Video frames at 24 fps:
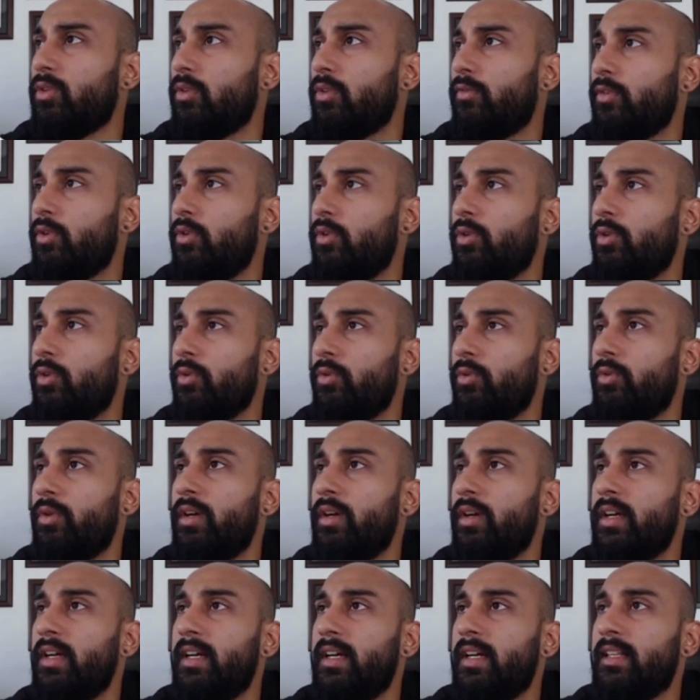So if you go to
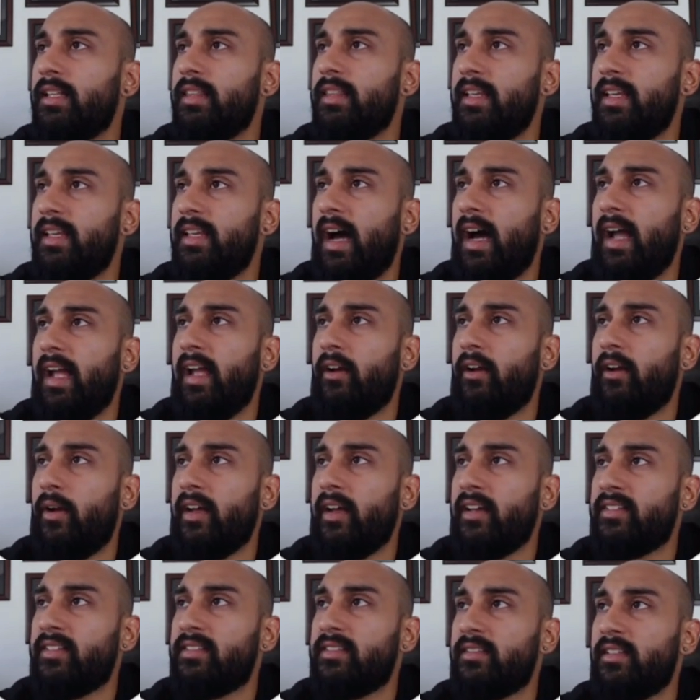the
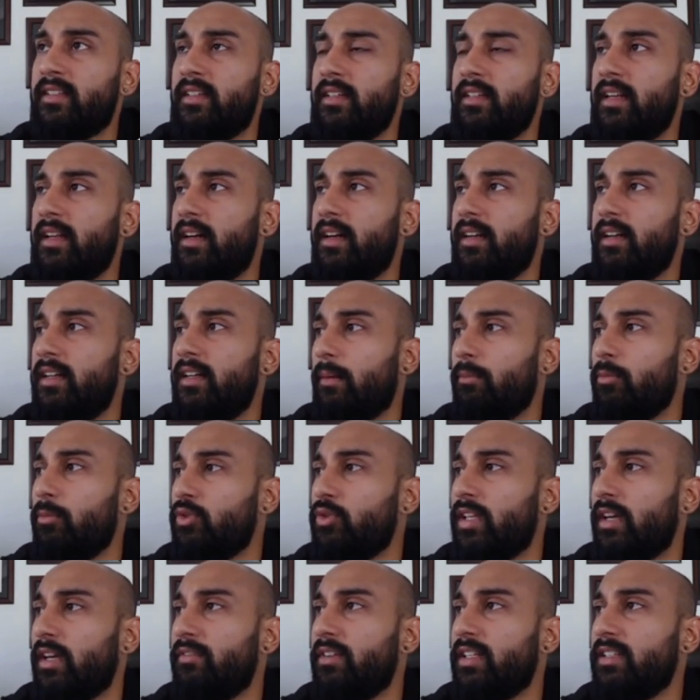IRS
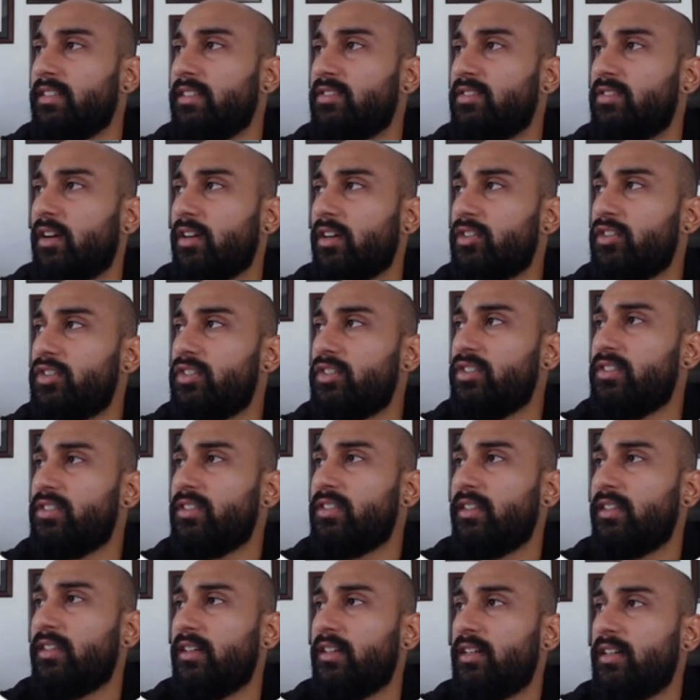W-7
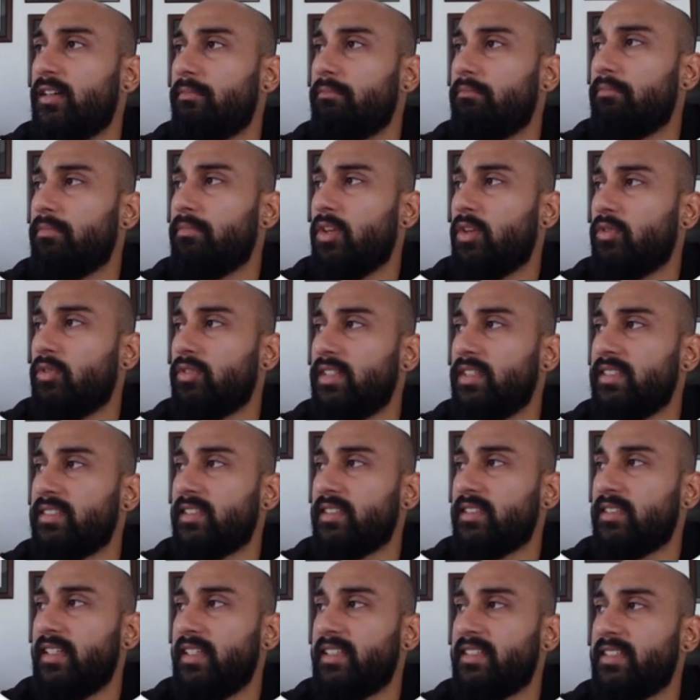instructions, these
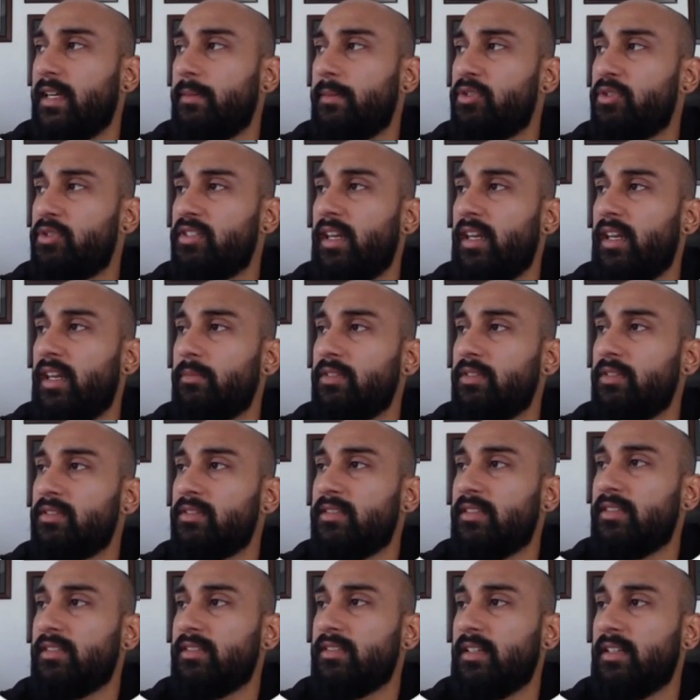are the exception
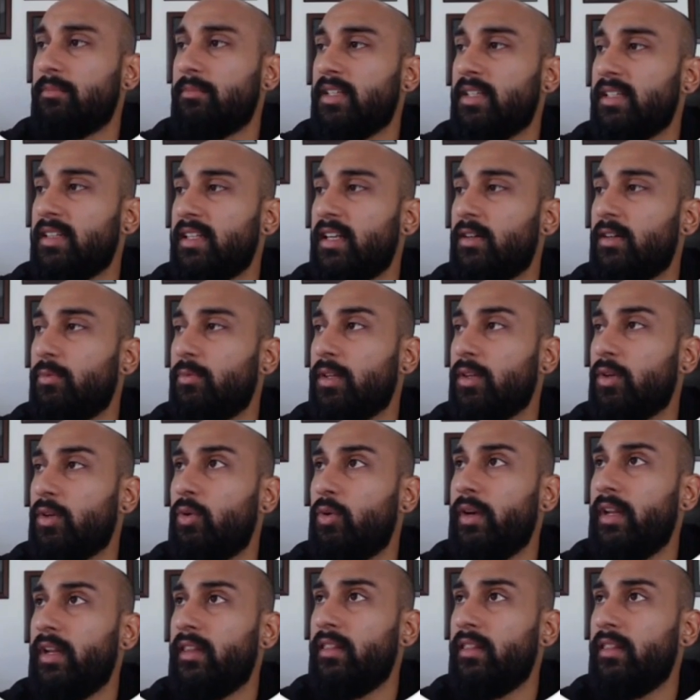tables, something that will go